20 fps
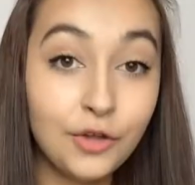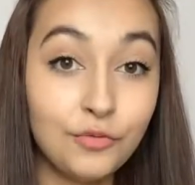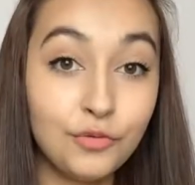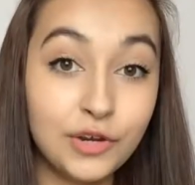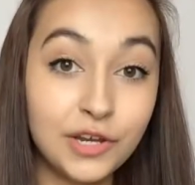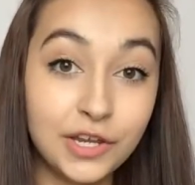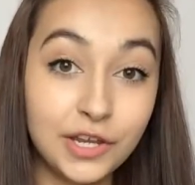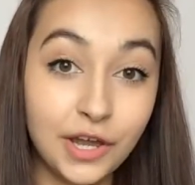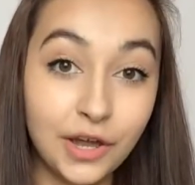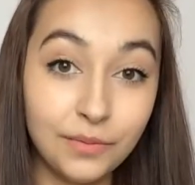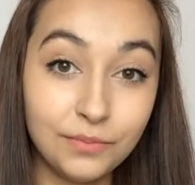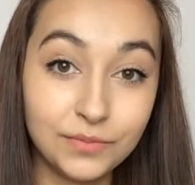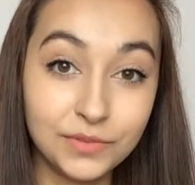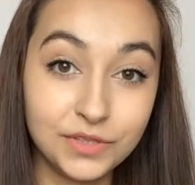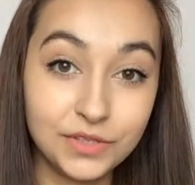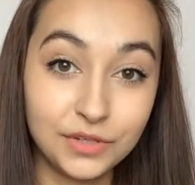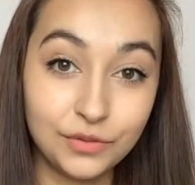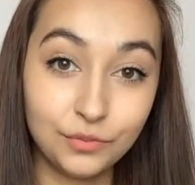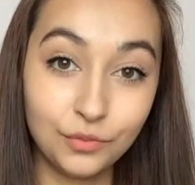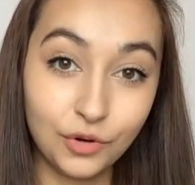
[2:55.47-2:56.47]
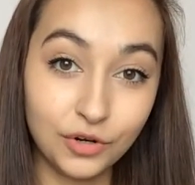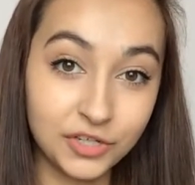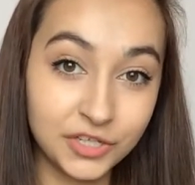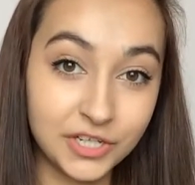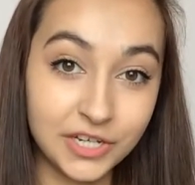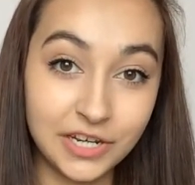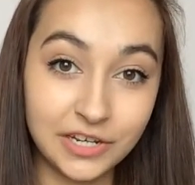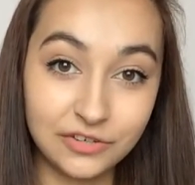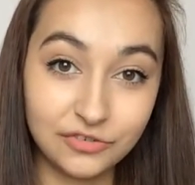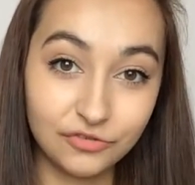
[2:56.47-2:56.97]
When it comes to
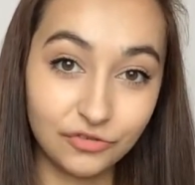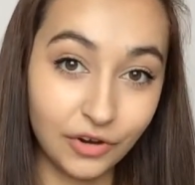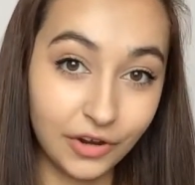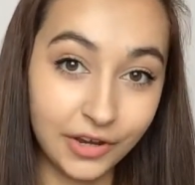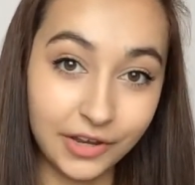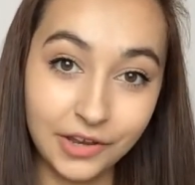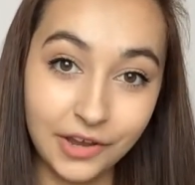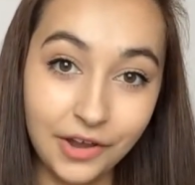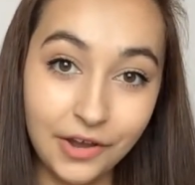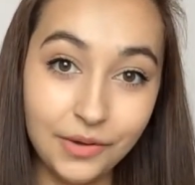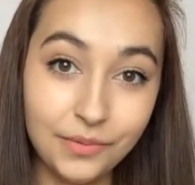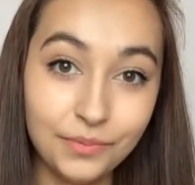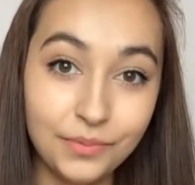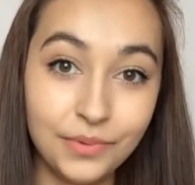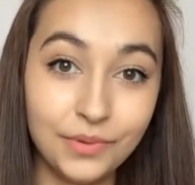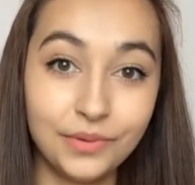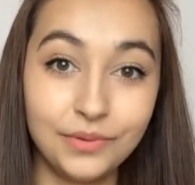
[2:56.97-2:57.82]
washing and drying up,